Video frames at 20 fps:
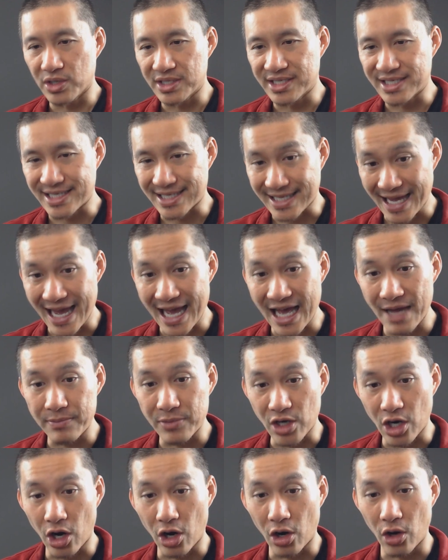
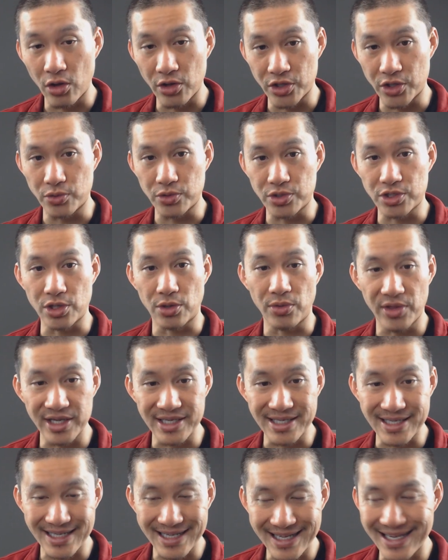scam call you. So
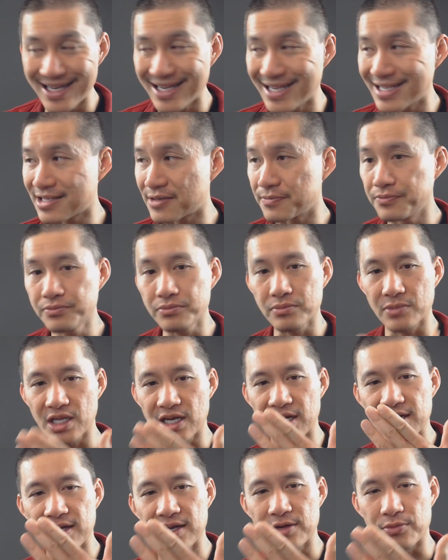this is
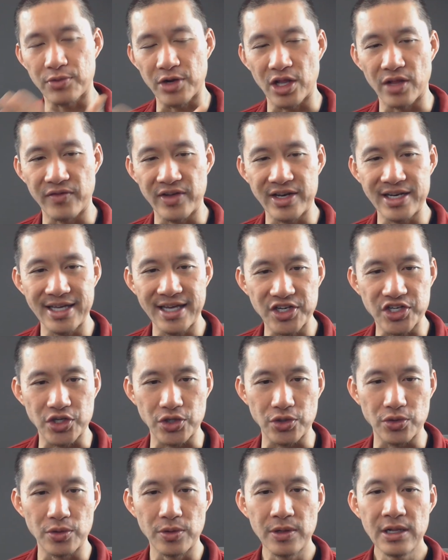a relevant
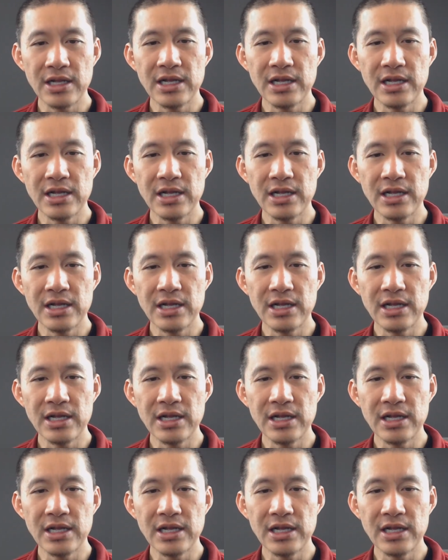issue.